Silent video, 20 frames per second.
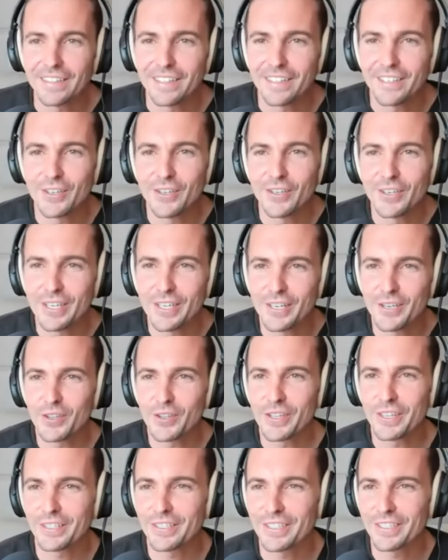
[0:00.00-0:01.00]
continue
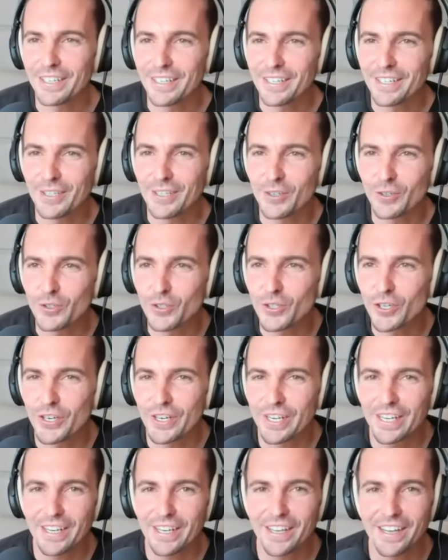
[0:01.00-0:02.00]
this little
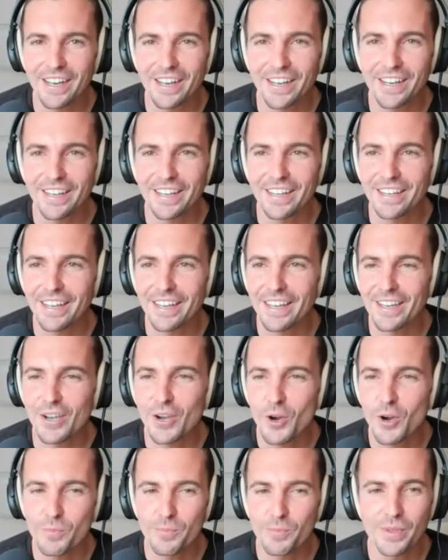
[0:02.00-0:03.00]
journey. I
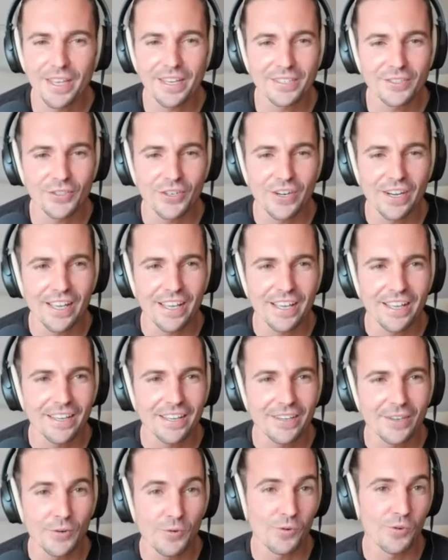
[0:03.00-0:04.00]
hope
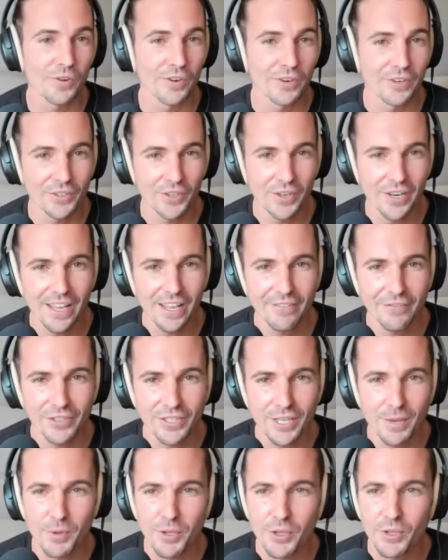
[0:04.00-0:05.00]
yesterday or today for
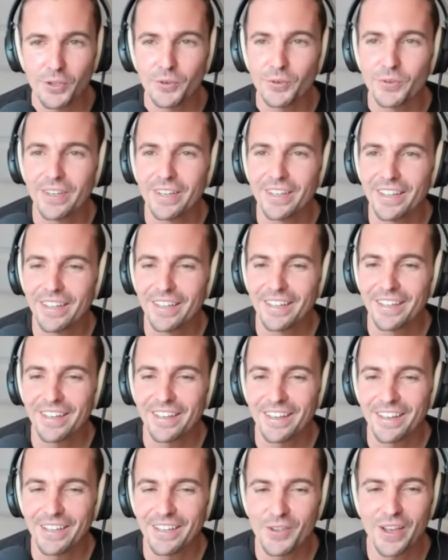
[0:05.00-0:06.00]
some of you,
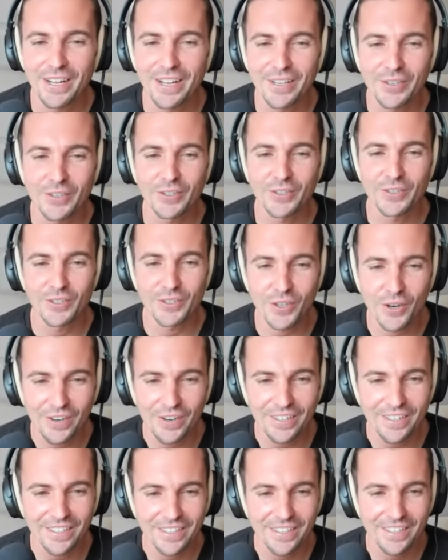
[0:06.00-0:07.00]
you had a good
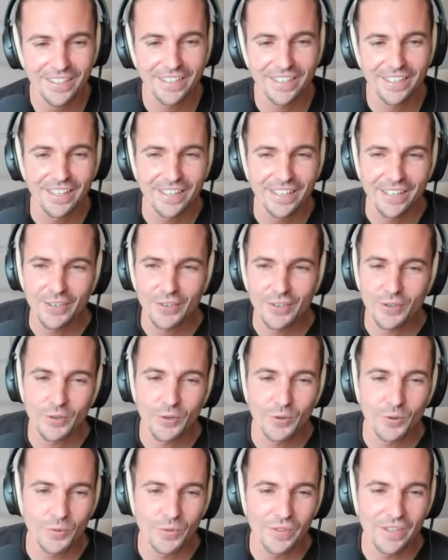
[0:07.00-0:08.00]
start
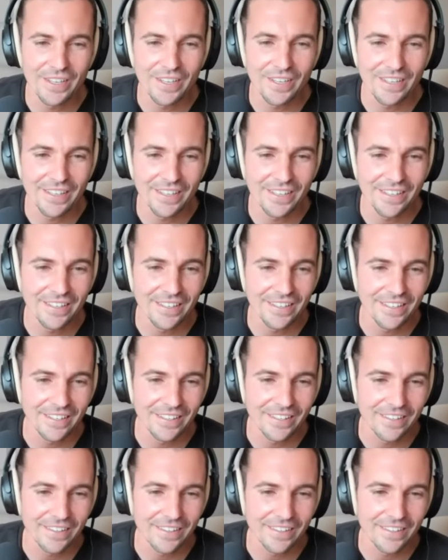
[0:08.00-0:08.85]
to the...